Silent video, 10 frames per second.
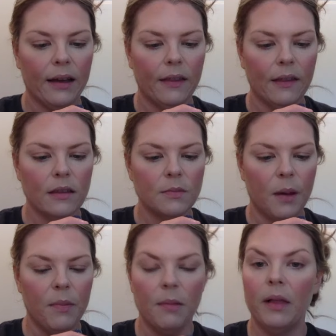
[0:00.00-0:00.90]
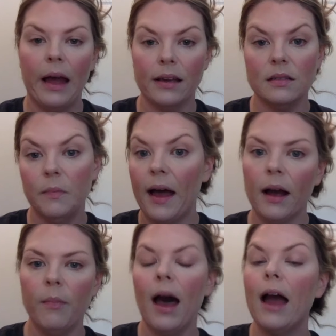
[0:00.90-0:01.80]
I think this might be Blackest
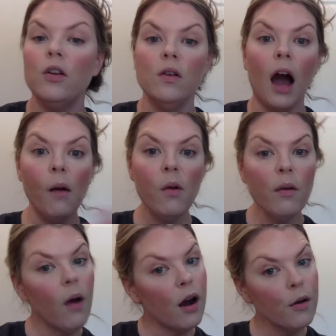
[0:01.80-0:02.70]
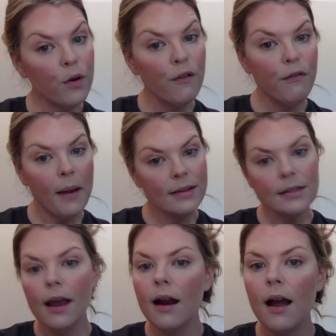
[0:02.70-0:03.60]
Black, but I do not wear waterproof
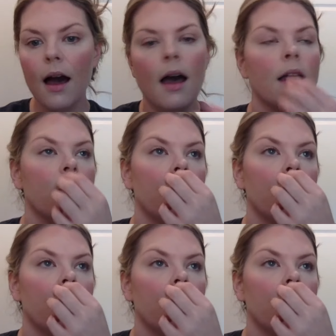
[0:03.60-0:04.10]
mascara.